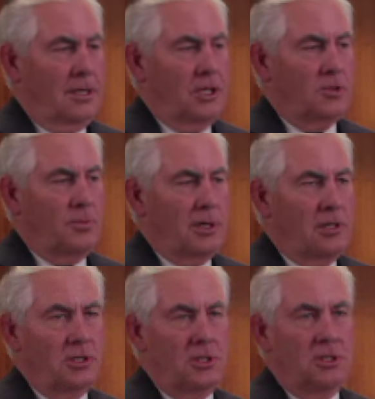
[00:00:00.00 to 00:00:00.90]

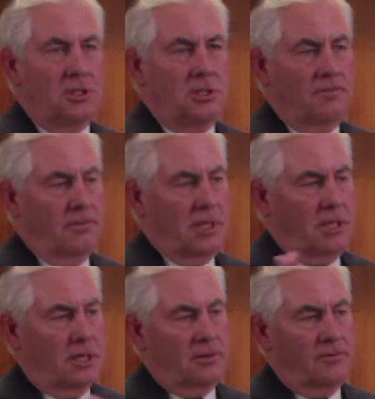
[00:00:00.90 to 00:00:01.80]
experiences,
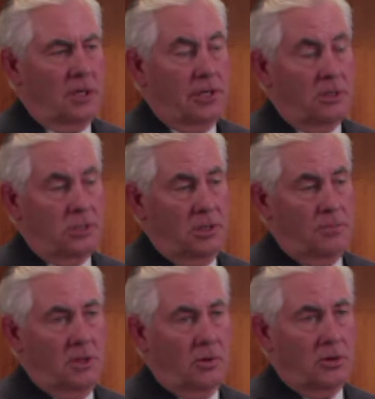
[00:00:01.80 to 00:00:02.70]
because of the
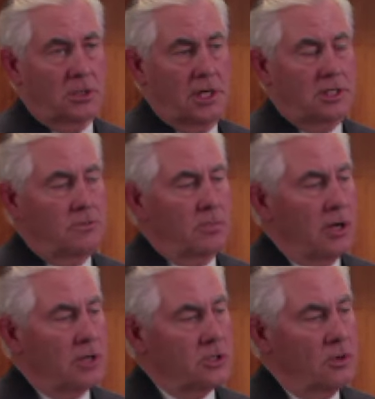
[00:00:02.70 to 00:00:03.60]
leadership in the organization, but
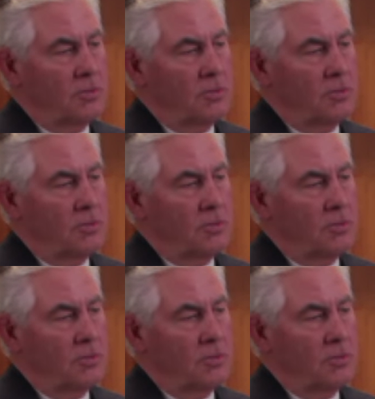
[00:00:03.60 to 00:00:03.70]
also